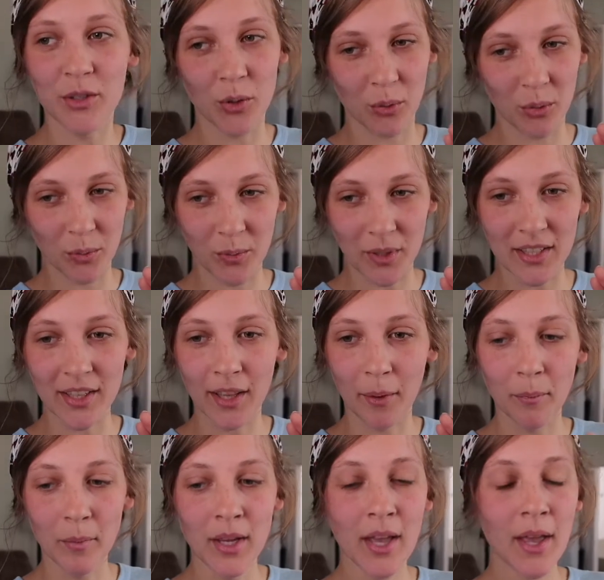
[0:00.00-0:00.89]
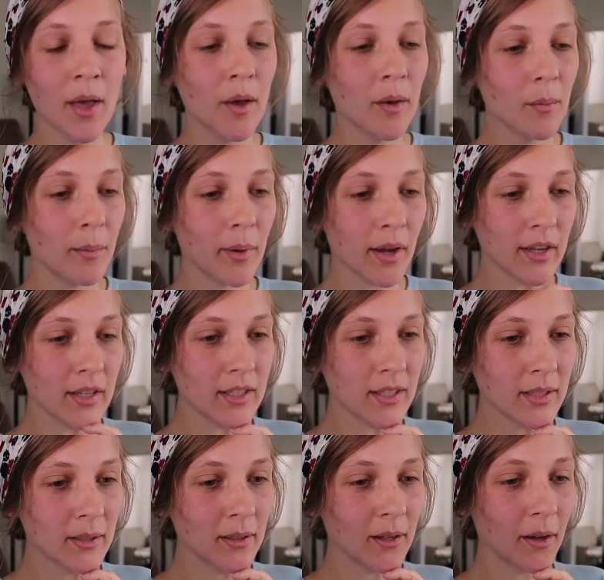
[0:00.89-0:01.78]
don't read them,
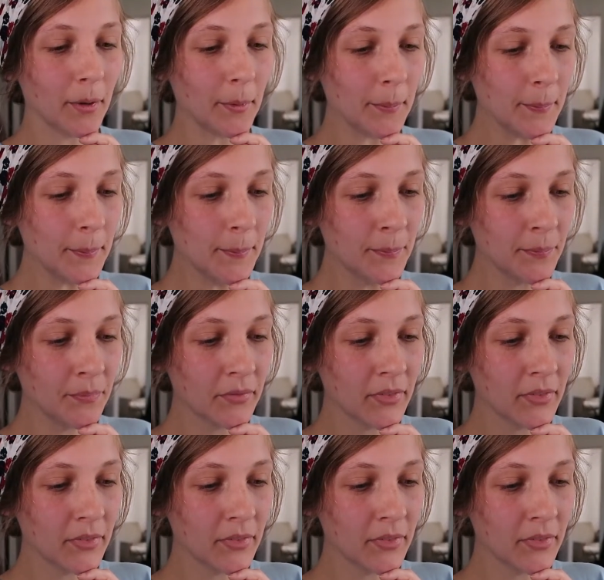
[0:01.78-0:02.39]
but um,